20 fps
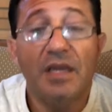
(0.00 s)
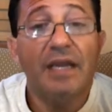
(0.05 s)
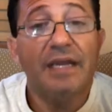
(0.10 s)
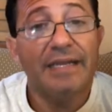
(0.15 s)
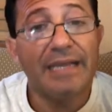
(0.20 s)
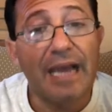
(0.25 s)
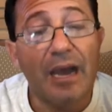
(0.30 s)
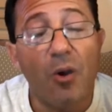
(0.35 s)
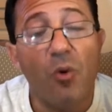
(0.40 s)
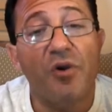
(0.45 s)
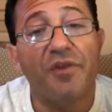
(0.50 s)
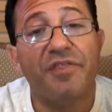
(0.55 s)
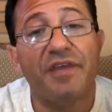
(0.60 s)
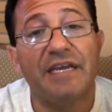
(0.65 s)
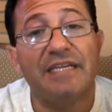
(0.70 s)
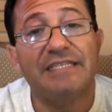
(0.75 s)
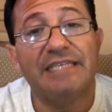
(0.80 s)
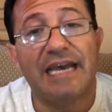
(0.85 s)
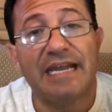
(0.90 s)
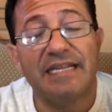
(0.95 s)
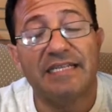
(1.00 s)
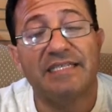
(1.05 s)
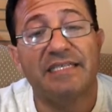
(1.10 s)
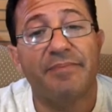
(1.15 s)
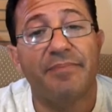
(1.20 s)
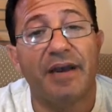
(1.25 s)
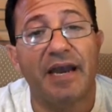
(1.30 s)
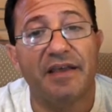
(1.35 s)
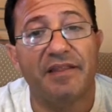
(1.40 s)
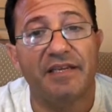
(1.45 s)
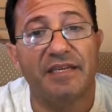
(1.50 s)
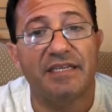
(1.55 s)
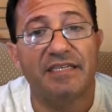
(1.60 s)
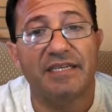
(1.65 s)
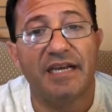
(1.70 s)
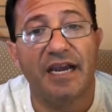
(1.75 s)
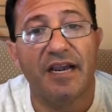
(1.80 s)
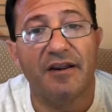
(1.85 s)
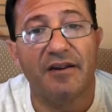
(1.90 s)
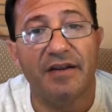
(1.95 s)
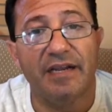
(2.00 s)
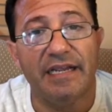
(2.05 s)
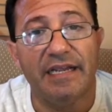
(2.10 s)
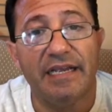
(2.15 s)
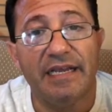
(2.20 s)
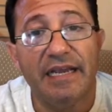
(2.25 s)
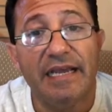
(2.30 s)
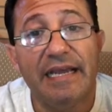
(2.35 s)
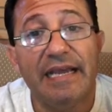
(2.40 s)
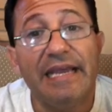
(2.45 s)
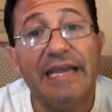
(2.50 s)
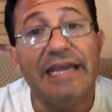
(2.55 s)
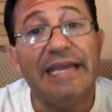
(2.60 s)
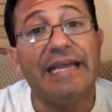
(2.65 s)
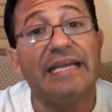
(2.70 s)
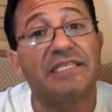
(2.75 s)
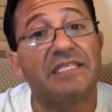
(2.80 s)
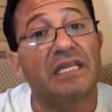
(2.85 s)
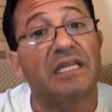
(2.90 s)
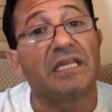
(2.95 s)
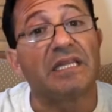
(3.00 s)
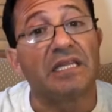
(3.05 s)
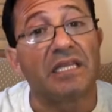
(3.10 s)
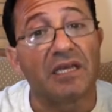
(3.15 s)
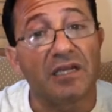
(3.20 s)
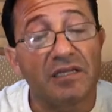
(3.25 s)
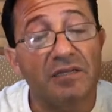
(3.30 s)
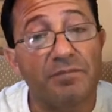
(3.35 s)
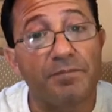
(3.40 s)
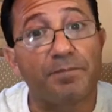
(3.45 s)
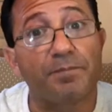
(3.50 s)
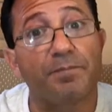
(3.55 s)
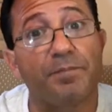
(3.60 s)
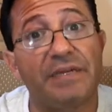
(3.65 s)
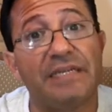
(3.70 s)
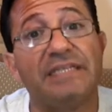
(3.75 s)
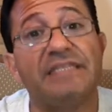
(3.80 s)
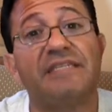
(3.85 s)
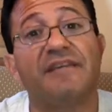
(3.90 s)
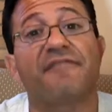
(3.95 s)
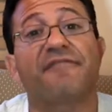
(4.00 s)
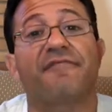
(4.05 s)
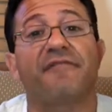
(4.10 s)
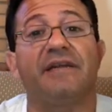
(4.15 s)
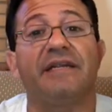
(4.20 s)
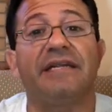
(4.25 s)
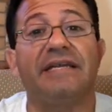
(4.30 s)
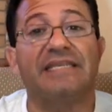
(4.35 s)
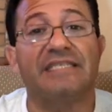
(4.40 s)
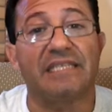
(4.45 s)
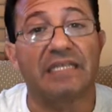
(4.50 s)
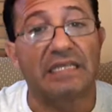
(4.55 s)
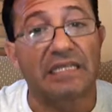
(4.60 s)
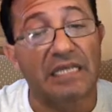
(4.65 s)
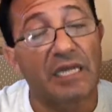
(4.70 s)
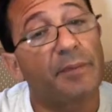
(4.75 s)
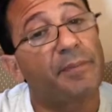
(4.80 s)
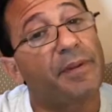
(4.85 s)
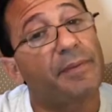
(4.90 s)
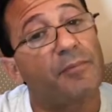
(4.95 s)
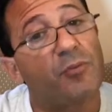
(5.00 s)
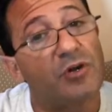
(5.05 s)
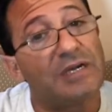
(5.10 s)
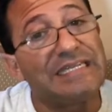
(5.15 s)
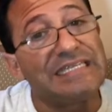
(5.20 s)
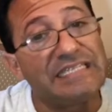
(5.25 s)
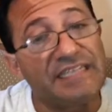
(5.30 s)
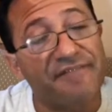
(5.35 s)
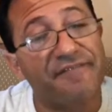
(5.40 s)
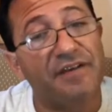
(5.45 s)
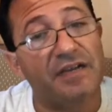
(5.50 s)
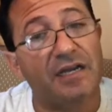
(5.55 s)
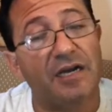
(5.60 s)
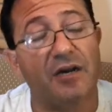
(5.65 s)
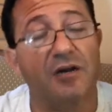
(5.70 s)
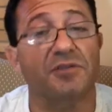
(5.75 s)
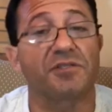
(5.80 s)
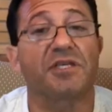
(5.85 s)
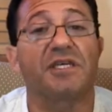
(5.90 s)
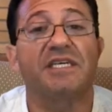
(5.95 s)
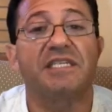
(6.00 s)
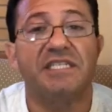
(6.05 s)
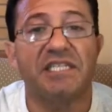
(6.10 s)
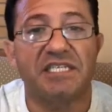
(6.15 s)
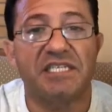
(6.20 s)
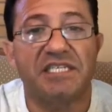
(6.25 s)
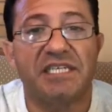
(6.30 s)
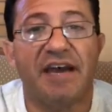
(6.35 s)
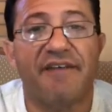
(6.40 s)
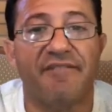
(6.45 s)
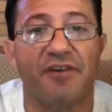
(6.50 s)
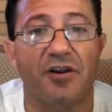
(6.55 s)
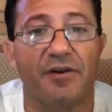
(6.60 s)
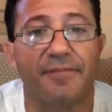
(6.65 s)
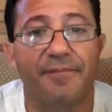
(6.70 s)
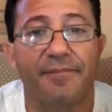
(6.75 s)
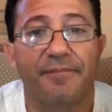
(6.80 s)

Now, with a tenancy by the entirety, it's a little bit different. It's a little bit more difficult to sever,